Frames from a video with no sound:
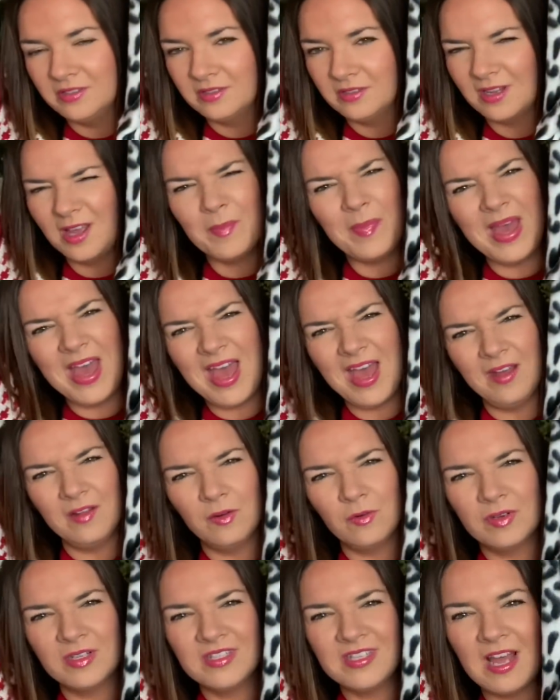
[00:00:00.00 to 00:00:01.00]
a pair or
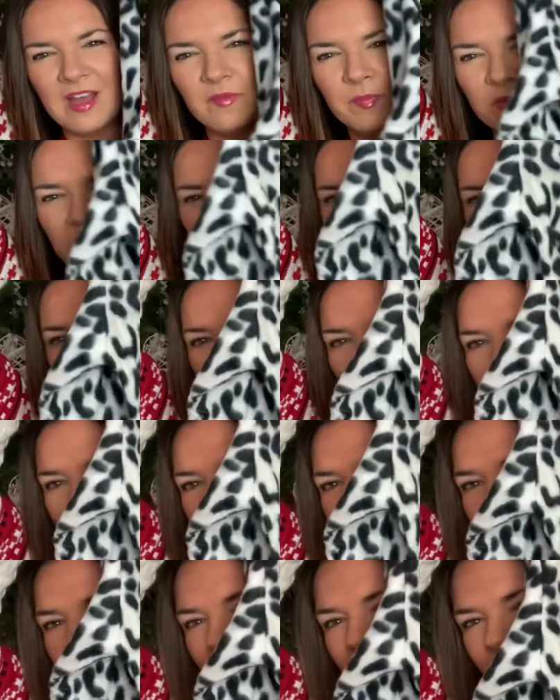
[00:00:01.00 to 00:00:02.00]
a set of
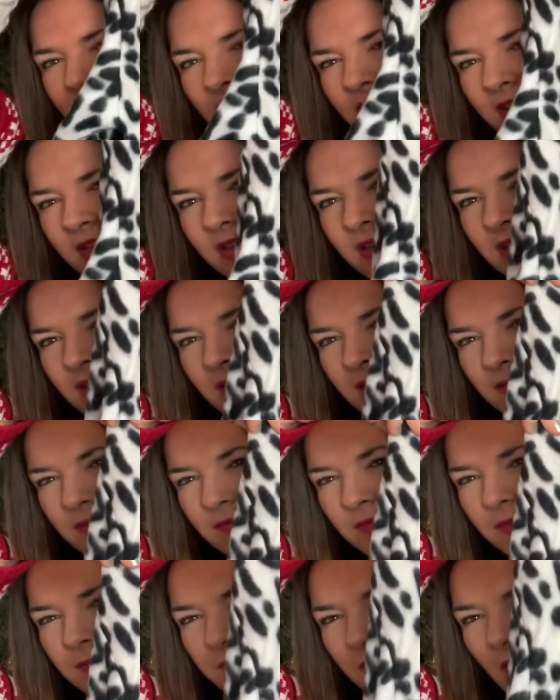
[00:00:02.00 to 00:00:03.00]
pajamas
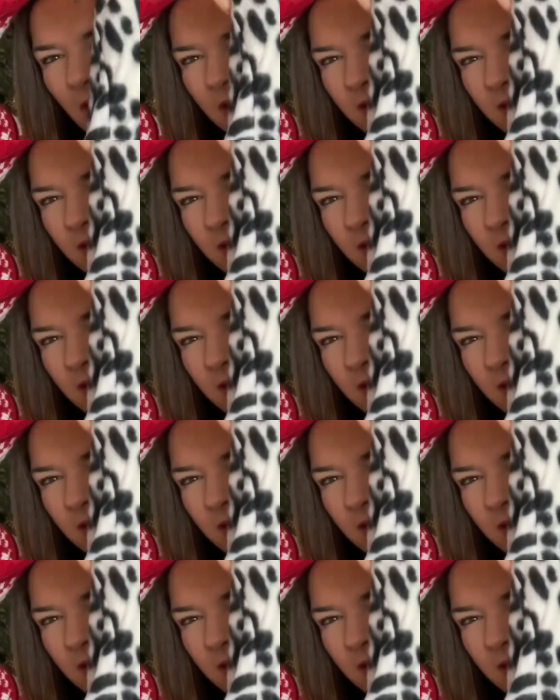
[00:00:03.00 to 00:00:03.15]
for £5.